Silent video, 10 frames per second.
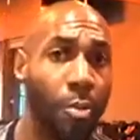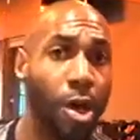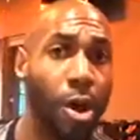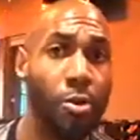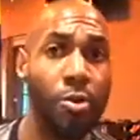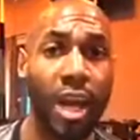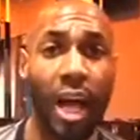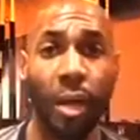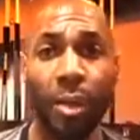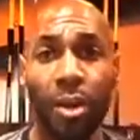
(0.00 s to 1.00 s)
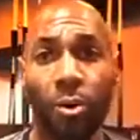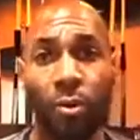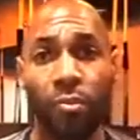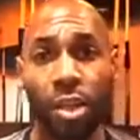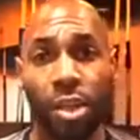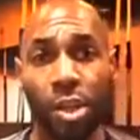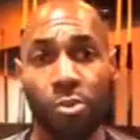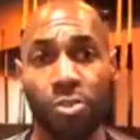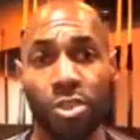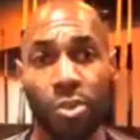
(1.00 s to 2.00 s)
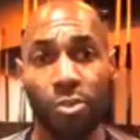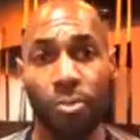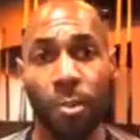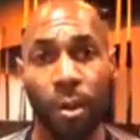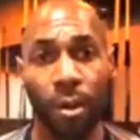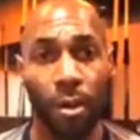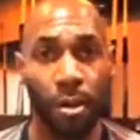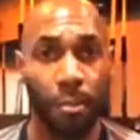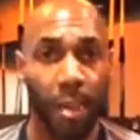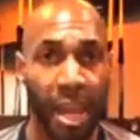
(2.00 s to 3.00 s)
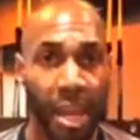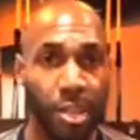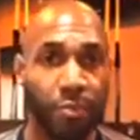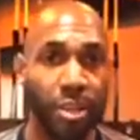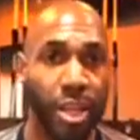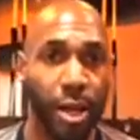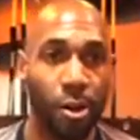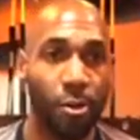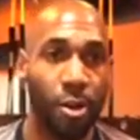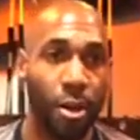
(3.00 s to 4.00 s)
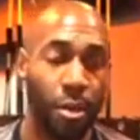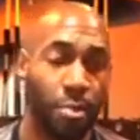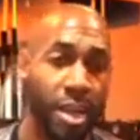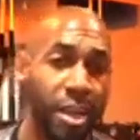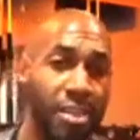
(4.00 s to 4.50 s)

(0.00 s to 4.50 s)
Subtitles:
go comment on the YouTube page video,